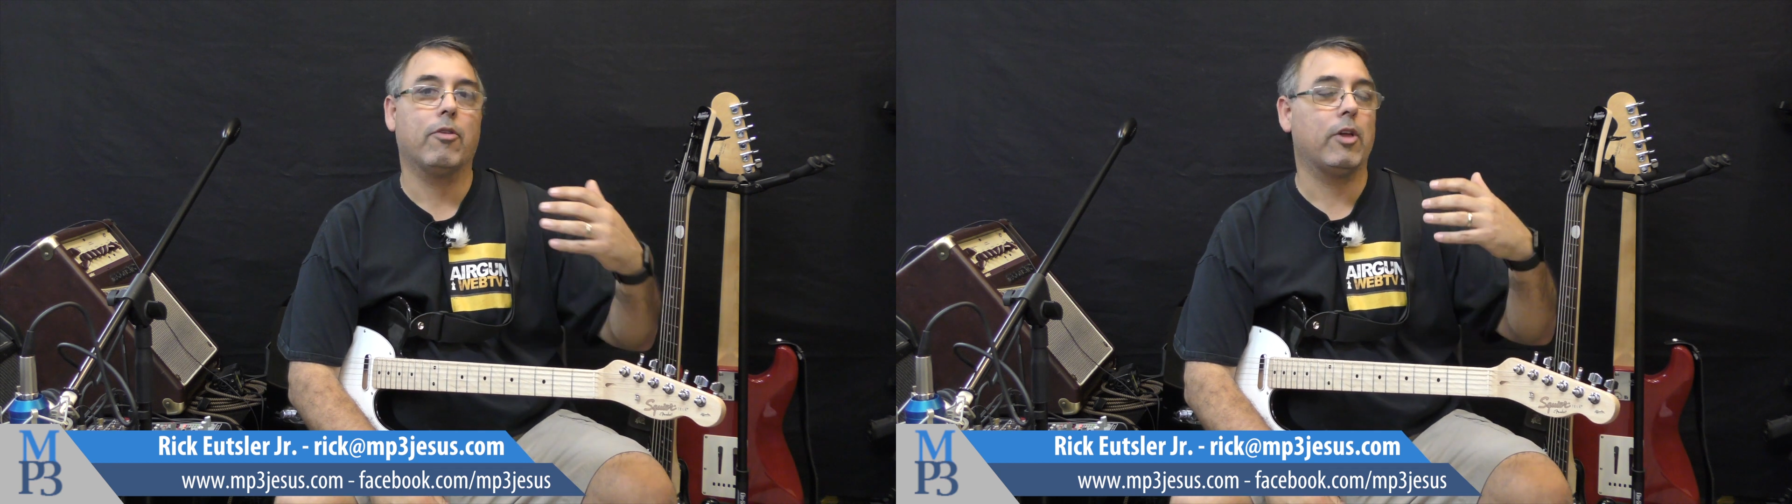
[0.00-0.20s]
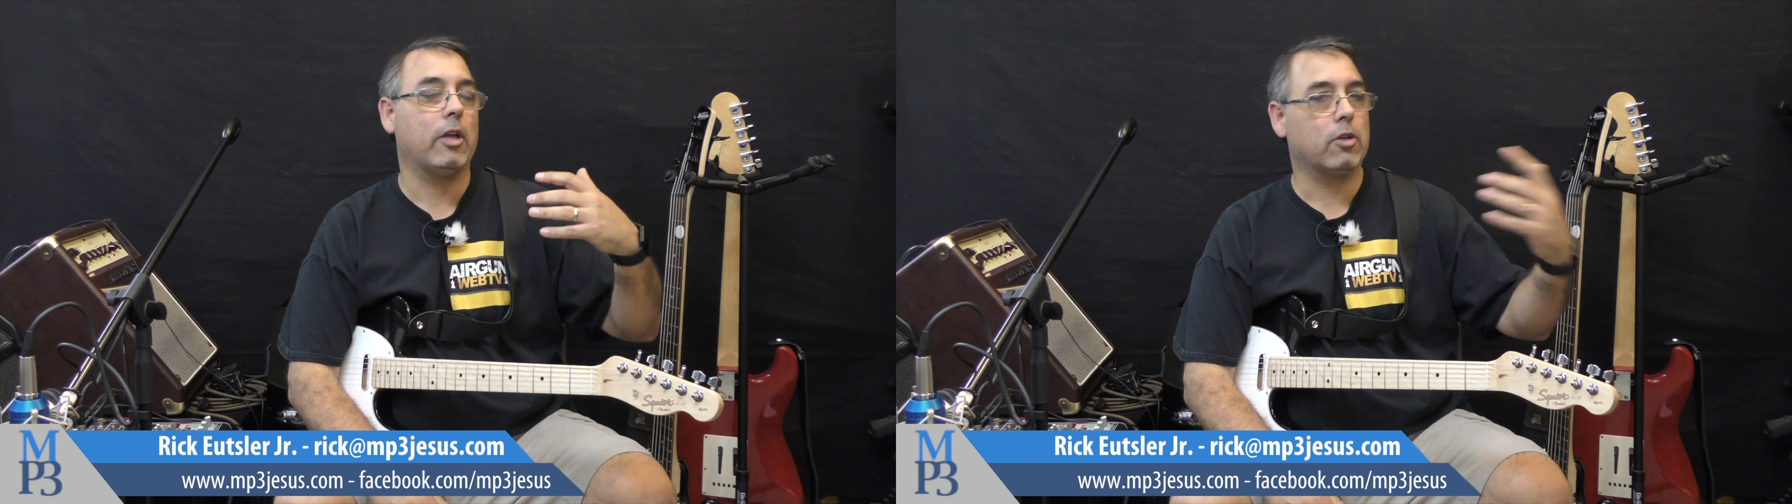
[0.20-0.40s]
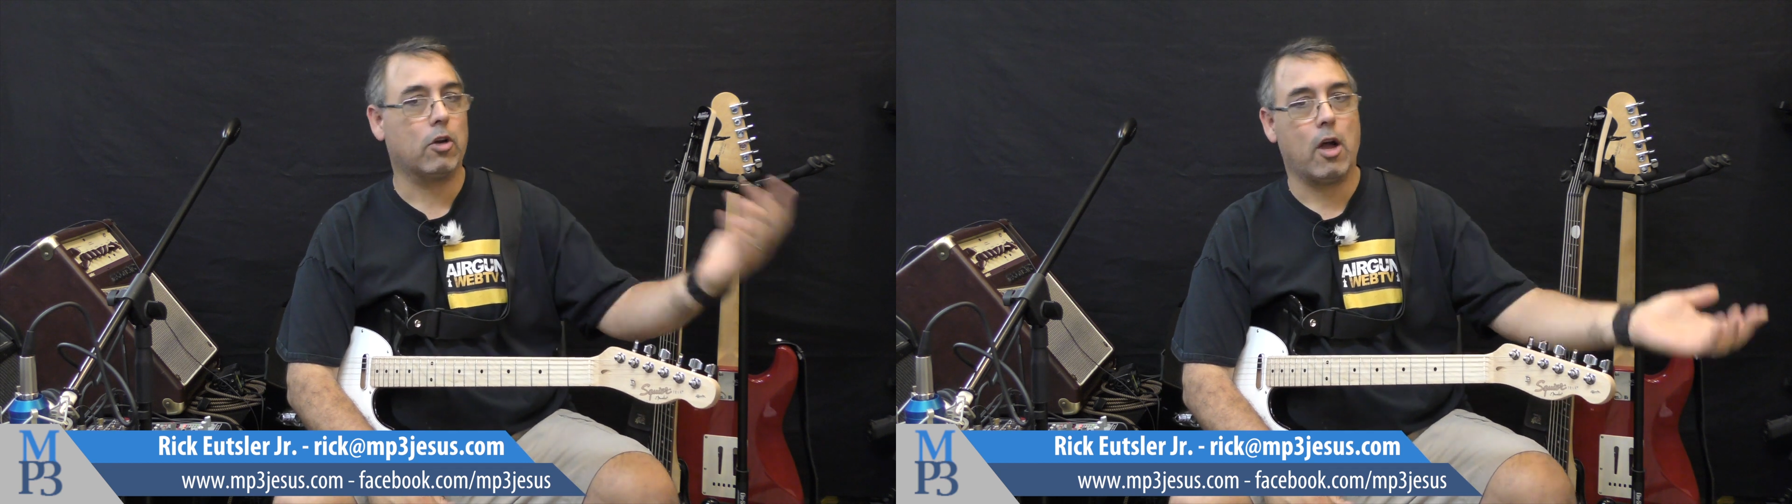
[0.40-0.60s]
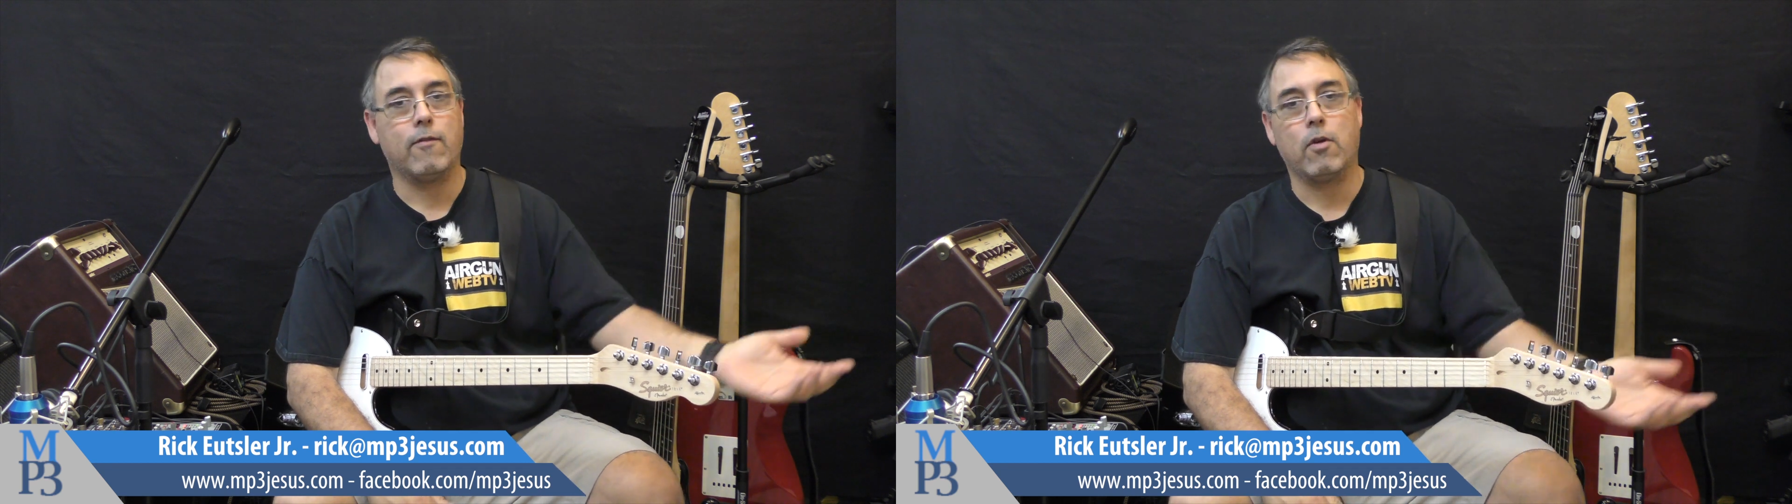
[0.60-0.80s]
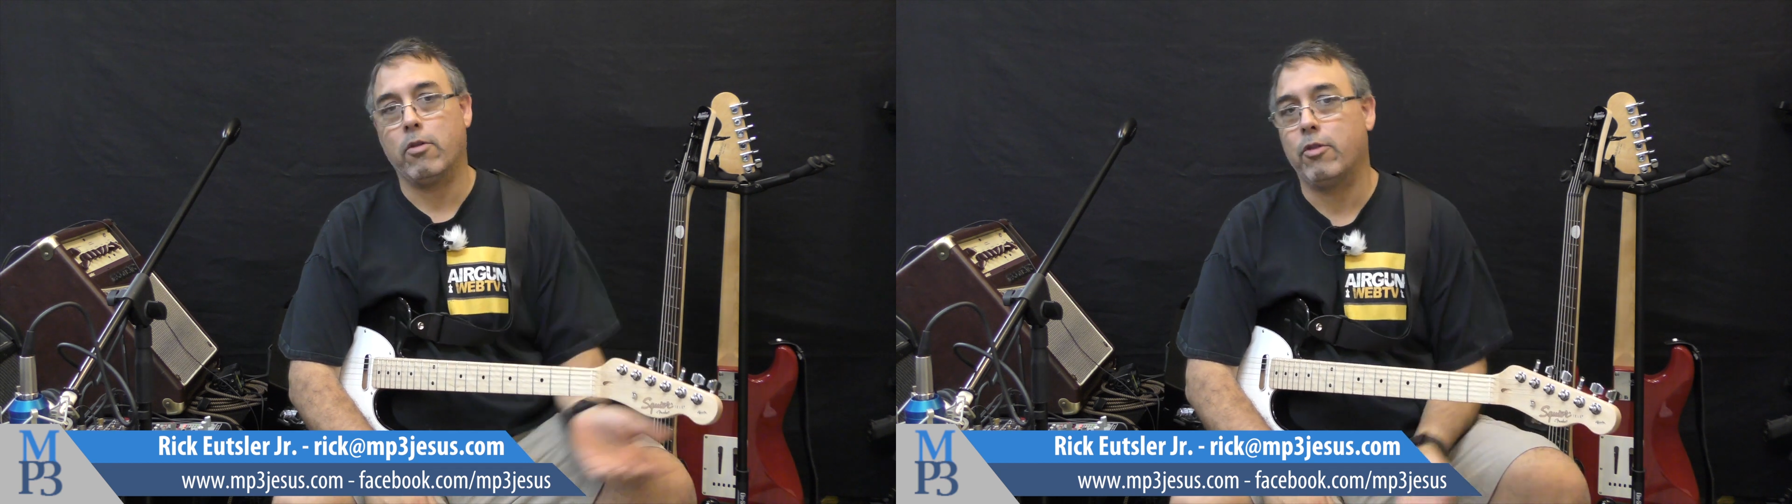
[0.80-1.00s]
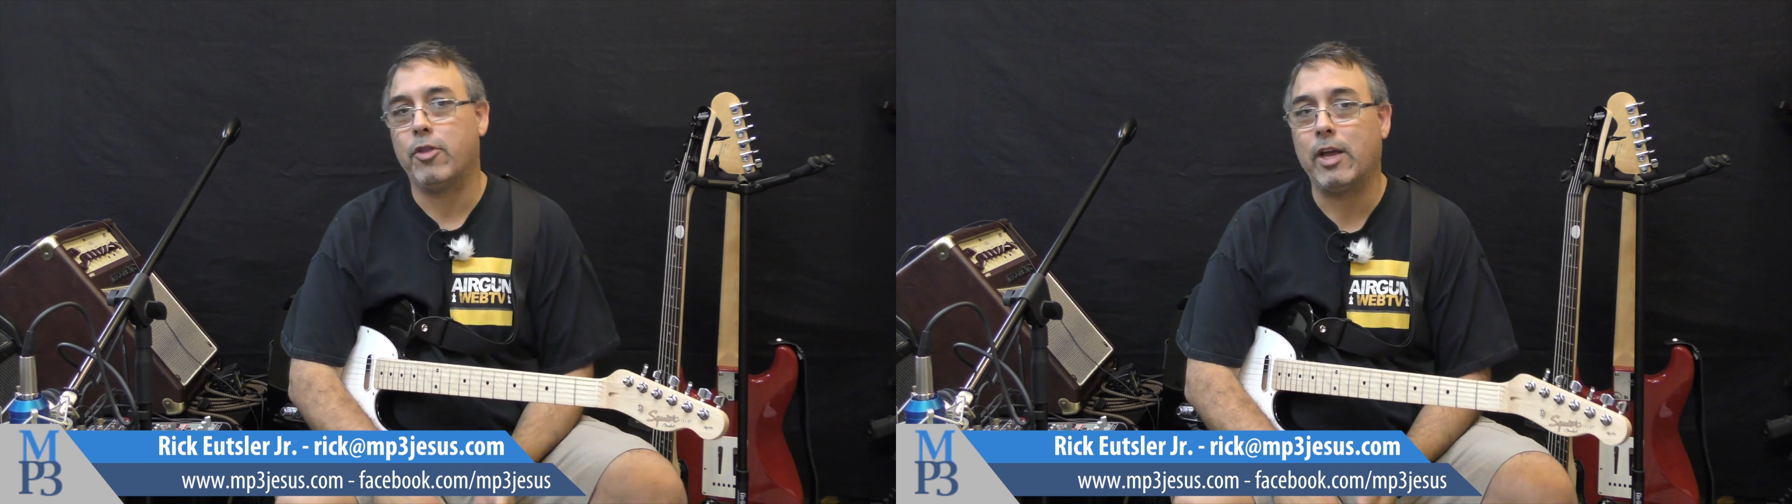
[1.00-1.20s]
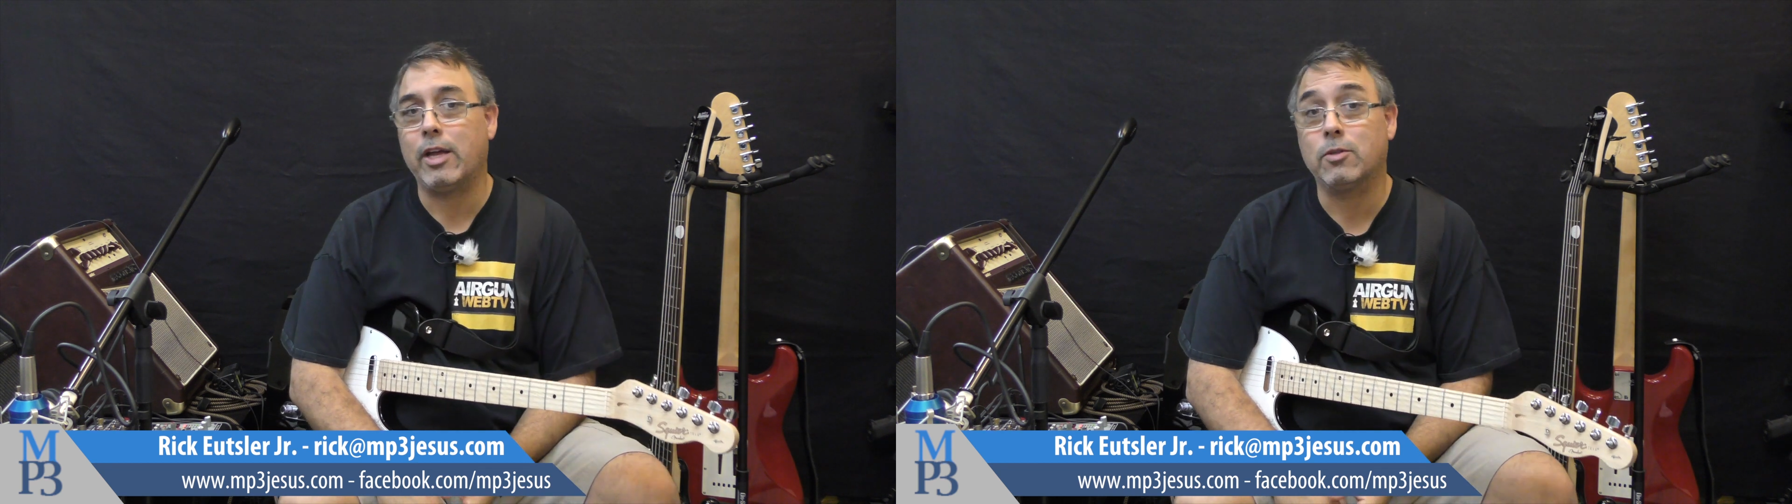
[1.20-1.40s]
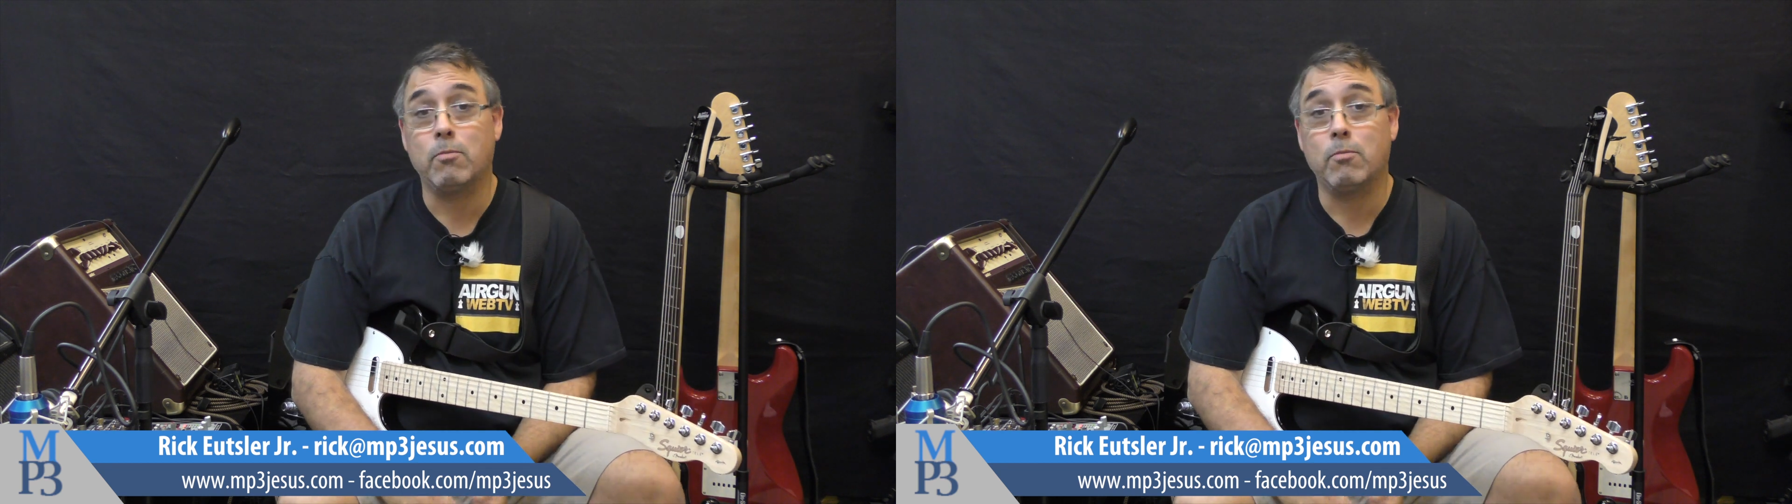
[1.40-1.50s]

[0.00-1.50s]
things or cover other things.